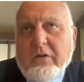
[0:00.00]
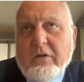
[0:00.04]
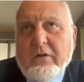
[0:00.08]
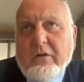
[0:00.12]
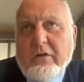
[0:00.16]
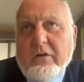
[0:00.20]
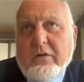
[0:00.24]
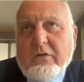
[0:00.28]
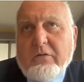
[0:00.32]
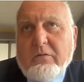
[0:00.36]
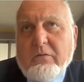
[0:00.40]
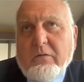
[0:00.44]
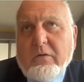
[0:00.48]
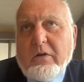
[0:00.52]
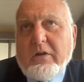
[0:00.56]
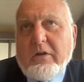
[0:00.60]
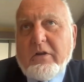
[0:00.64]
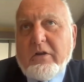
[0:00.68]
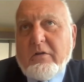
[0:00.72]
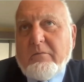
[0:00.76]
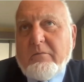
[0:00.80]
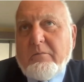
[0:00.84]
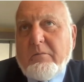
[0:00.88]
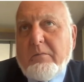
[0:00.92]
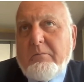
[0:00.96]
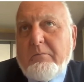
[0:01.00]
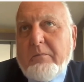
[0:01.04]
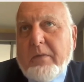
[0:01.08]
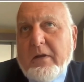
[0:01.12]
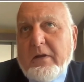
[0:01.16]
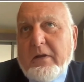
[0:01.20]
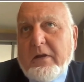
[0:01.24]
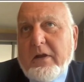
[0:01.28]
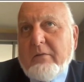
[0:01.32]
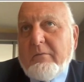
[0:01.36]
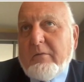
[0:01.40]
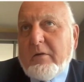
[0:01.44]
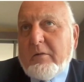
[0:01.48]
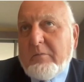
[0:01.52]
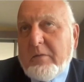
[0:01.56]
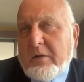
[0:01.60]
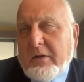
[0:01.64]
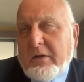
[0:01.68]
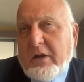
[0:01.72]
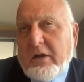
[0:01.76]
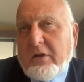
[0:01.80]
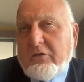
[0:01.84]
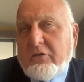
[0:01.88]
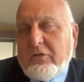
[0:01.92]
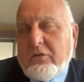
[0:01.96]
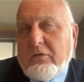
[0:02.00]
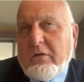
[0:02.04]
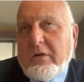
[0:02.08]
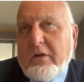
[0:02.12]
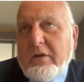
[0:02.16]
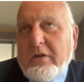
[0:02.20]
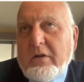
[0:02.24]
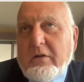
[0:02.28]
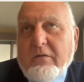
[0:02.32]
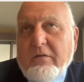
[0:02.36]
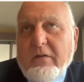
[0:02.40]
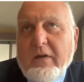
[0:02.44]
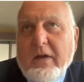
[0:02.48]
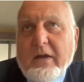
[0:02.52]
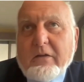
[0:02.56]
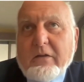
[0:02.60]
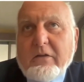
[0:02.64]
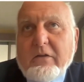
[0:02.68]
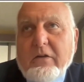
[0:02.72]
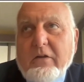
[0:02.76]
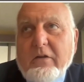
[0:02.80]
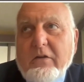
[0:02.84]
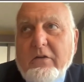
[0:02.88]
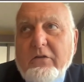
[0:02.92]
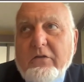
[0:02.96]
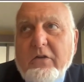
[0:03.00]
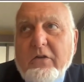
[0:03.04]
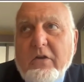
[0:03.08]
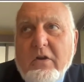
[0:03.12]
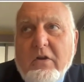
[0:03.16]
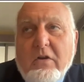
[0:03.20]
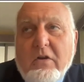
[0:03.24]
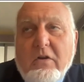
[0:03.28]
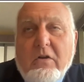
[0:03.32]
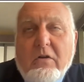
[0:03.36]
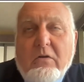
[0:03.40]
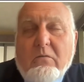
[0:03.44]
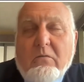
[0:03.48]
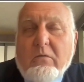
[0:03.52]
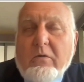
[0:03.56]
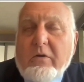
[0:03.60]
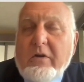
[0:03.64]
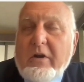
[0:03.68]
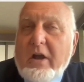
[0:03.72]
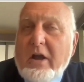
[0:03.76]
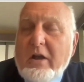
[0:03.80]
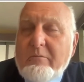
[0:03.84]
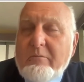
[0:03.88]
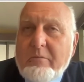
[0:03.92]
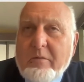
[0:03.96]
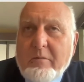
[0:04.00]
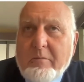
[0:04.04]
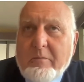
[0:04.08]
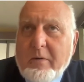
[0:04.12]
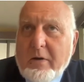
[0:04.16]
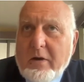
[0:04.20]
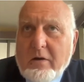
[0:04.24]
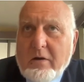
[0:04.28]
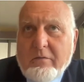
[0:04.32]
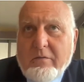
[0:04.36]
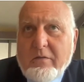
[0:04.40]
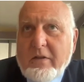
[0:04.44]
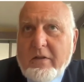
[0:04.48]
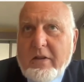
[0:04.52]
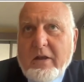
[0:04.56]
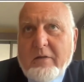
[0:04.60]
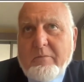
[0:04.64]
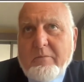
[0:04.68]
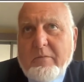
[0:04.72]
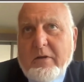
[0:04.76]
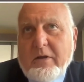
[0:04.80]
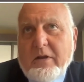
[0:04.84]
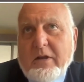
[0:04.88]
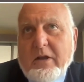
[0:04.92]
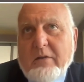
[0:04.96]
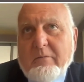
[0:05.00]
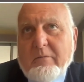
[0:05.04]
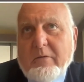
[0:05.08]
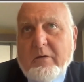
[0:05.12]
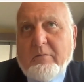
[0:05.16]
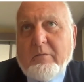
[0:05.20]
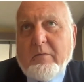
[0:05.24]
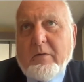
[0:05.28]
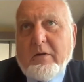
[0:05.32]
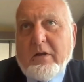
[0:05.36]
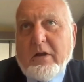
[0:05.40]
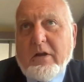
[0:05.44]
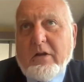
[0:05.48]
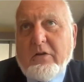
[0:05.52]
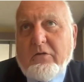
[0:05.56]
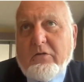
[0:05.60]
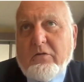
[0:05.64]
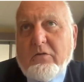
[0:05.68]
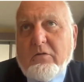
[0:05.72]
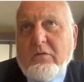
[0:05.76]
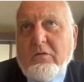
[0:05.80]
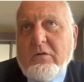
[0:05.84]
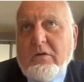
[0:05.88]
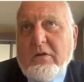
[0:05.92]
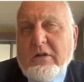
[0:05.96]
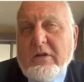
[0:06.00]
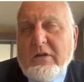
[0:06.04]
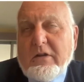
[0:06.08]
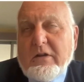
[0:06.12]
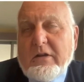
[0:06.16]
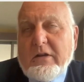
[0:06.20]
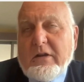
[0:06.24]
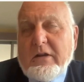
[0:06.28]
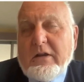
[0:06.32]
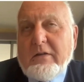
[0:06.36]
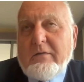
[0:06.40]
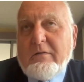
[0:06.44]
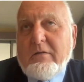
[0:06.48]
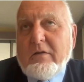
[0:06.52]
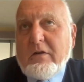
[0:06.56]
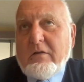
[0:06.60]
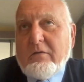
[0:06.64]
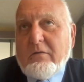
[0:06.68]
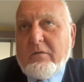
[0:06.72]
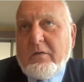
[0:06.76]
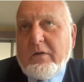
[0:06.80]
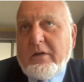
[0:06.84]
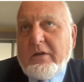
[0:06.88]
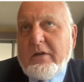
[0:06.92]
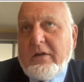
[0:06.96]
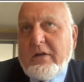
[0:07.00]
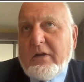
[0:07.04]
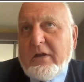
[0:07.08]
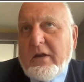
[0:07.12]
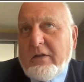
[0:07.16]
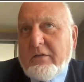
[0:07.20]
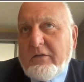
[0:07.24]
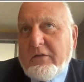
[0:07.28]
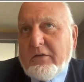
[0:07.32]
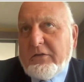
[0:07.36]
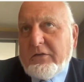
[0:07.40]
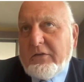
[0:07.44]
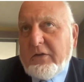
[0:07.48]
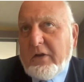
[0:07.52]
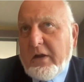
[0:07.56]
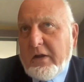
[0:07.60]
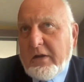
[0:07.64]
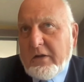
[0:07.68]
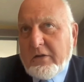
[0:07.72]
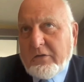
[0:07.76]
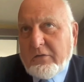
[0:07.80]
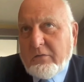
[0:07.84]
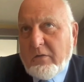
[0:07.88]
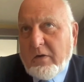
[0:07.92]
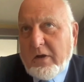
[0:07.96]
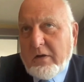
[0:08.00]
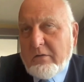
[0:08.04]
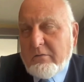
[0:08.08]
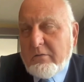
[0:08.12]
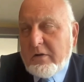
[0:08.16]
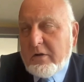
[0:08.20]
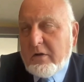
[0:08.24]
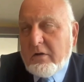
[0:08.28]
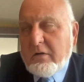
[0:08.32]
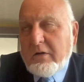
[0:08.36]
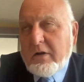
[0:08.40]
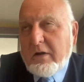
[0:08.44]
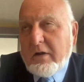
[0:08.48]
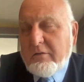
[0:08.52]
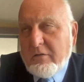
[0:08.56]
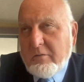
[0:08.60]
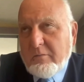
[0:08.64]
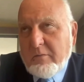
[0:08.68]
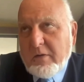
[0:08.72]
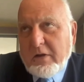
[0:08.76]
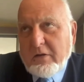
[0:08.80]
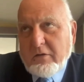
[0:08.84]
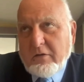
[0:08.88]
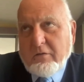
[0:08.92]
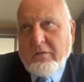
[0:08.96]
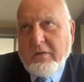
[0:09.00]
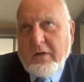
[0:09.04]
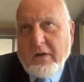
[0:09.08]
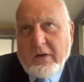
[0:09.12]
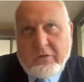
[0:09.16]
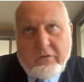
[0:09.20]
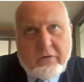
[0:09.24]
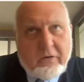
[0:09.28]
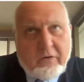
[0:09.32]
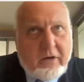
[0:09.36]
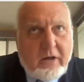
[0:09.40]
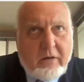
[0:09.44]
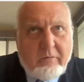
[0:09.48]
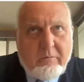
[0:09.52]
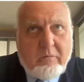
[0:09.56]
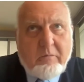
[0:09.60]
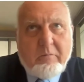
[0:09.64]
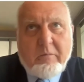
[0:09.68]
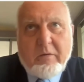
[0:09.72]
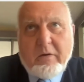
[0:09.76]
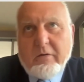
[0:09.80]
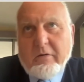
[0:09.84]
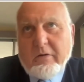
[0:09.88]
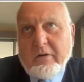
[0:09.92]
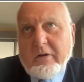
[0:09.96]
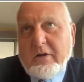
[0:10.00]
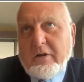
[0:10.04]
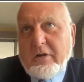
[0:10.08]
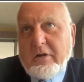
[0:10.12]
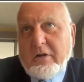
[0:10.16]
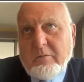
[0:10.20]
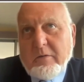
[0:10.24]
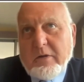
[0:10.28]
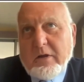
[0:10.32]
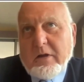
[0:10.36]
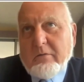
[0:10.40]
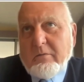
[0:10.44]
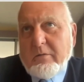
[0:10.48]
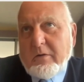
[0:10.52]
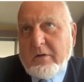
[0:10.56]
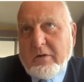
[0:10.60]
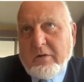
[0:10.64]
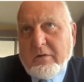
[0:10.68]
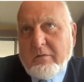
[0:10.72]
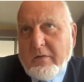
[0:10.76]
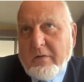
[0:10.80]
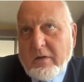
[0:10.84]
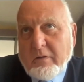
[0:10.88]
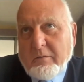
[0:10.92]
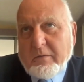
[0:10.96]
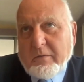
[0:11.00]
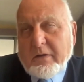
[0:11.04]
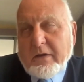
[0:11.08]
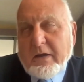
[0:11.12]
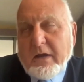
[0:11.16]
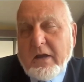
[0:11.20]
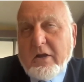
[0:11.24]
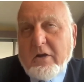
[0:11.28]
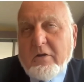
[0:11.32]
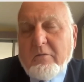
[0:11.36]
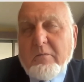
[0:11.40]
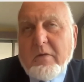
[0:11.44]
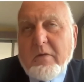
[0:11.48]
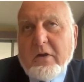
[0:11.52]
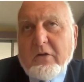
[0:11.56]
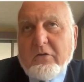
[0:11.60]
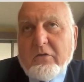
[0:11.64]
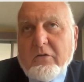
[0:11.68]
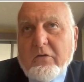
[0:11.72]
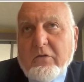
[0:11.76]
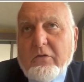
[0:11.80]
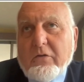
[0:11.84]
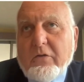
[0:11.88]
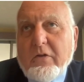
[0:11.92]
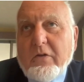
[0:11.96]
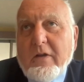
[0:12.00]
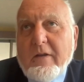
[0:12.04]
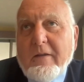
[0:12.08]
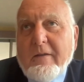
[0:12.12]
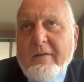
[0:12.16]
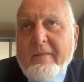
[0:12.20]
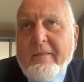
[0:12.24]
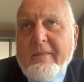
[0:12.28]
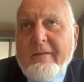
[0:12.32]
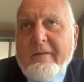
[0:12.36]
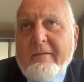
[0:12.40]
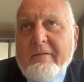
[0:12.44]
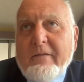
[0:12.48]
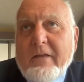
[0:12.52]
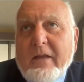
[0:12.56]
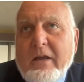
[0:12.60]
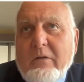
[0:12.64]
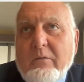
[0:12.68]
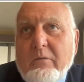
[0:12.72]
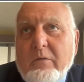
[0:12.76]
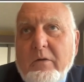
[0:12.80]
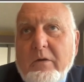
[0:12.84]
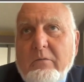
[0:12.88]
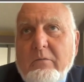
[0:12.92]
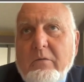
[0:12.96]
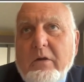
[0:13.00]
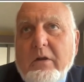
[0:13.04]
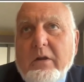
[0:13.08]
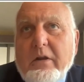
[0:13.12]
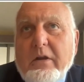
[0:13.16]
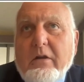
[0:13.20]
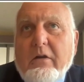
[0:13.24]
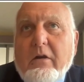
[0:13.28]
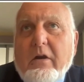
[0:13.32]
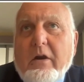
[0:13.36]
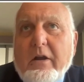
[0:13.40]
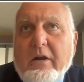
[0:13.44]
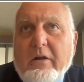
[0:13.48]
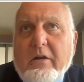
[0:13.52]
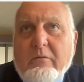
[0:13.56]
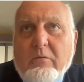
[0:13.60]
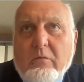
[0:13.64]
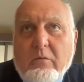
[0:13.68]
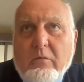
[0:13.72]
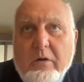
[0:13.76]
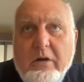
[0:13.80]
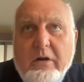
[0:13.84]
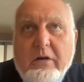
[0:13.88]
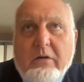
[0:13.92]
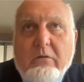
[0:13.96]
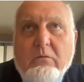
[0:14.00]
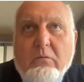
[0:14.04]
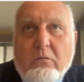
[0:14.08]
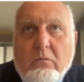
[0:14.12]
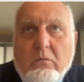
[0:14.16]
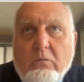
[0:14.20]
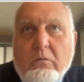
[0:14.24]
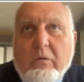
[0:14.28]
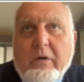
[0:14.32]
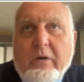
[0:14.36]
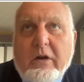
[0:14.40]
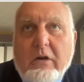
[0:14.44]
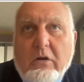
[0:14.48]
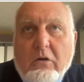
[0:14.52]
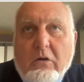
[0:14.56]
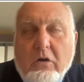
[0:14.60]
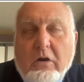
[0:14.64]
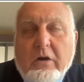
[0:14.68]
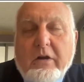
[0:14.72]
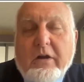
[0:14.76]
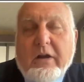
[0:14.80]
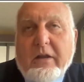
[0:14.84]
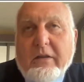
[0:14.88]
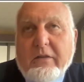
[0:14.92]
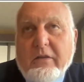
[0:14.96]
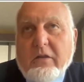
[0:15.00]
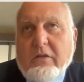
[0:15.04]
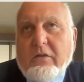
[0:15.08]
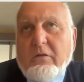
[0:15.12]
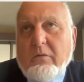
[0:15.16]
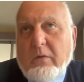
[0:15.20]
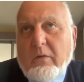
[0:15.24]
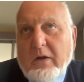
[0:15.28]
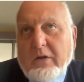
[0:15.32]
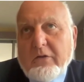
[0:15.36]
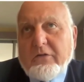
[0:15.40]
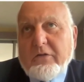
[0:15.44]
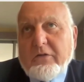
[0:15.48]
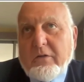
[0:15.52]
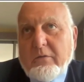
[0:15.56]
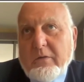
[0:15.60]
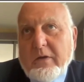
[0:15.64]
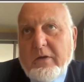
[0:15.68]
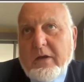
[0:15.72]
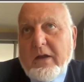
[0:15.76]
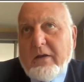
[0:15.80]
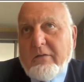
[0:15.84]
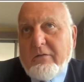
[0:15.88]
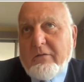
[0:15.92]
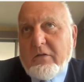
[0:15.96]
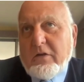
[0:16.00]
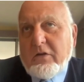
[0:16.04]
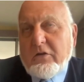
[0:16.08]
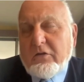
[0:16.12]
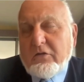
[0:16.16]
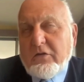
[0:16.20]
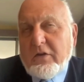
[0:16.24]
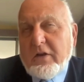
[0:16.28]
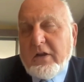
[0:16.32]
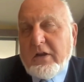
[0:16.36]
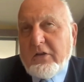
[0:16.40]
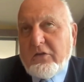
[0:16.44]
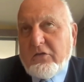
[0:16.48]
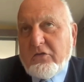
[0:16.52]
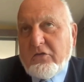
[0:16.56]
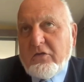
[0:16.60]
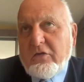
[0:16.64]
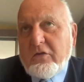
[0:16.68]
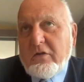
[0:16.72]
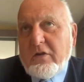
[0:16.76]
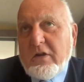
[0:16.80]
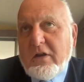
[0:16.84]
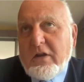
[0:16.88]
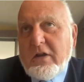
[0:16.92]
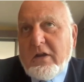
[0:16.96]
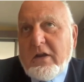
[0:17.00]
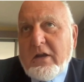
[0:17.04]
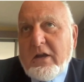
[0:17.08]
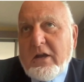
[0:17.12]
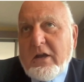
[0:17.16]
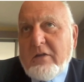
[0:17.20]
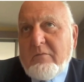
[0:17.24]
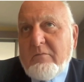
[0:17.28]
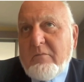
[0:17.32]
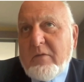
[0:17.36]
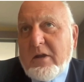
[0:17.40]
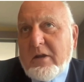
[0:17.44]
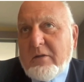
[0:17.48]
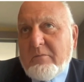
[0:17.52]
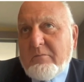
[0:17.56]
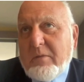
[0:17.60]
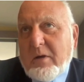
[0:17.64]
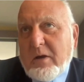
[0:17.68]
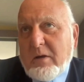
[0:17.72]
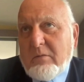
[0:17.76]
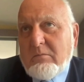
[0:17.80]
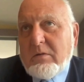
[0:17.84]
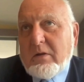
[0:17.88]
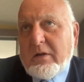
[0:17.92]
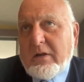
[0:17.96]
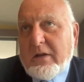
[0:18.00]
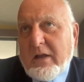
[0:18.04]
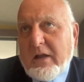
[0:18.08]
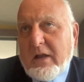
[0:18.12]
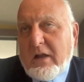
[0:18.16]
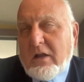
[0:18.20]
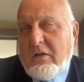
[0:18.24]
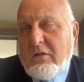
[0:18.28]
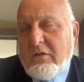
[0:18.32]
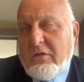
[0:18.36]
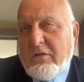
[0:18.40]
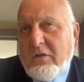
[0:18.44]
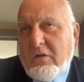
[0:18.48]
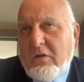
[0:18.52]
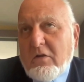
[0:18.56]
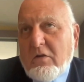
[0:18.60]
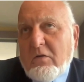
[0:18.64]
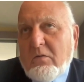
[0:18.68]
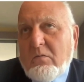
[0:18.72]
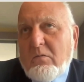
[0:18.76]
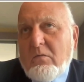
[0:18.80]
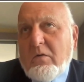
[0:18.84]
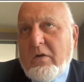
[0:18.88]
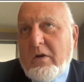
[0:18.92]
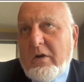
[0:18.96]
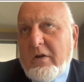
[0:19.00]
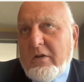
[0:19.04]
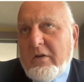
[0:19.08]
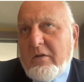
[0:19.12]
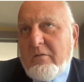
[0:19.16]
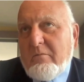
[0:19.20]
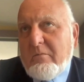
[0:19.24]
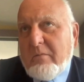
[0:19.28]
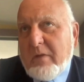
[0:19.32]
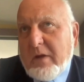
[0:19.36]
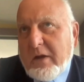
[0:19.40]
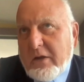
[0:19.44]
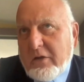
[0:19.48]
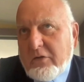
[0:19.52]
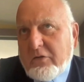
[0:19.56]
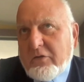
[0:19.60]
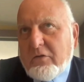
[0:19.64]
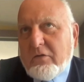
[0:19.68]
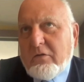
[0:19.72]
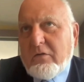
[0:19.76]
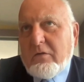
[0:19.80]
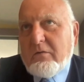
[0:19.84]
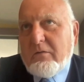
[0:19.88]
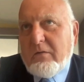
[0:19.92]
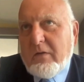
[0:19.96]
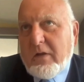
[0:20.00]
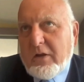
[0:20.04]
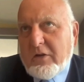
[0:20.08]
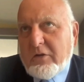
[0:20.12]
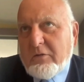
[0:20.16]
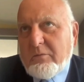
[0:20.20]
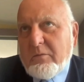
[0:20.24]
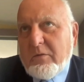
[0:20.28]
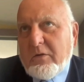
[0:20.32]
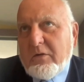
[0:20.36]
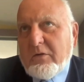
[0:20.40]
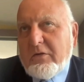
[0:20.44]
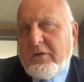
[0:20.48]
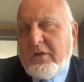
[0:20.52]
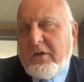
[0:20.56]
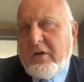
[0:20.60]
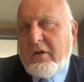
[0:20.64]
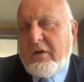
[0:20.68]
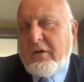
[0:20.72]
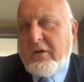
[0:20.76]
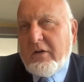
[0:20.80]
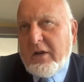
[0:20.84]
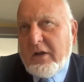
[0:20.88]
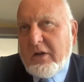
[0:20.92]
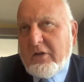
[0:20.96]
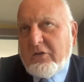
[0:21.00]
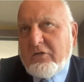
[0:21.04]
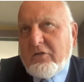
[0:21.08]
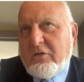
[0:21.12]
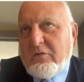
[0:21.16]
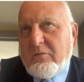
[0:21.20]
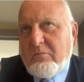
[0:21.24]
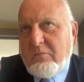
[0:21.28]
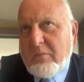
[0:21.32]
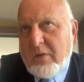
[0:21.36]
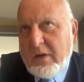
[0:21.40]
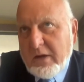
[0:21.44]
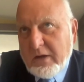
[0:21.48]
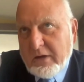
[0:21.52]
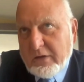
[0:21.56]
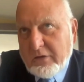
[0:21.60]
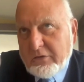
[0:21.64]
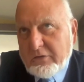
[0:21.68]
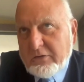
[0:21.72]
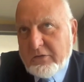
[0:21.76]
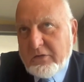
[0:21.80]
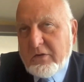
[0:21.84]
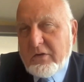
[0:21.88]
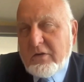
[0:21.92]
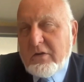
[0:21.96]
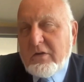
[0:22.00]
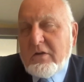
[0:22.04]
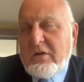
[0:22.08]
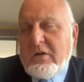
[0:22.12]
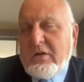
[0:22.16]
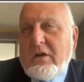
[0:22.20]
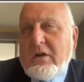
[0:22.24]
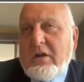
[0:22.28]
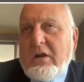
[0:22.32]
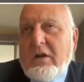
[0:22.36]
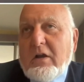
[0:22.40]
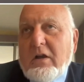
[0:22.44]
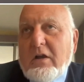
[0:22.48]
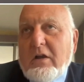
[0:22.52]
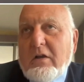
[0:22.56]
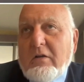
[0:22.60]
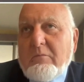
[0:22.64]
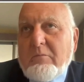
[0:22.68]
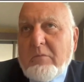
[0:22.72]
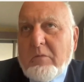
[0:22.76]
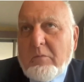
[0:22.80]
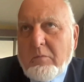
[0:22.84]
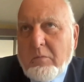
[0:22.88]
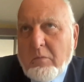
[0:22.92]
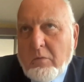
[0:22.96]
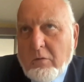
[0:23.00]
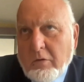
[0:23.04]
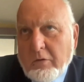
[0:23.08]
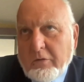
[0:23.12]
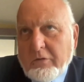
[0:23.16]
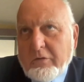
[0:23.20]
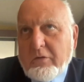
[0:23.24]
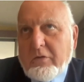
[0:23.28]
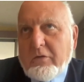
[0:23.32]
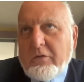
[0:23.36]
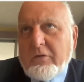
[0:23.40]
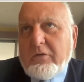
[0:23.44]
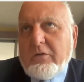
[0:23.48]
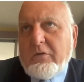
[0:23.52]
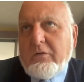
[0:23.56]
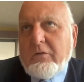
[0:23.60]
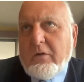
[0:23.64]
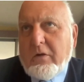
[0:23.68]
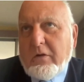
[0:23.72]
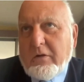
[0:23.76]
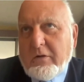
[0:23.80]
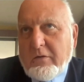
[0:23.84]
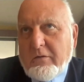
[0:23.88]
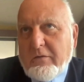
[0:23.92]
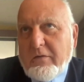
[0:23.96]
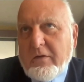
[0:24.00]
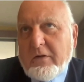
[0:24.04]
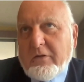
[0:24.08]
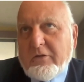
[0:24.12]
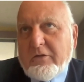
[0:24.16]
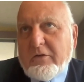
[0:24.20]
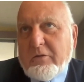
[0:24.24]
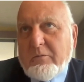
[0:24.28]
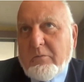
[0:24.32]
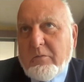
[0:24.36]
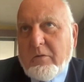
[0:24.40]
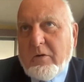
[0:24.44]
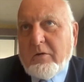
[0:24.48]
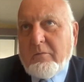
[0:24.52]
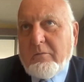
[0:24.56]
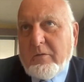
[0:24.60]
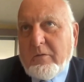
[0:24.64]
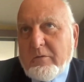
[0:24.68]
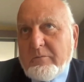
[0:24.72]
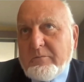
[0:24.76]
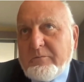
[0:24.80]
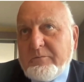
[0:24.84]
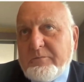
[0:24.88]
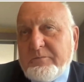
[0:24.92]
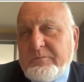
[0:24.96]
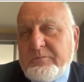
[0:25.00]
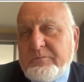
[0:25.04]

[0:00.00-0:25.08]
It's really the pandemic potential. And the fact is, we're not prepared for that pandemic potential. Even if we can get the science right, we don't have the manufacturing capability to be able to develop the countermeasures. And we really ought to re-look at the threats that we have in this nation and make public health one of the major investments that our nation makes, proportional to our Defense Department.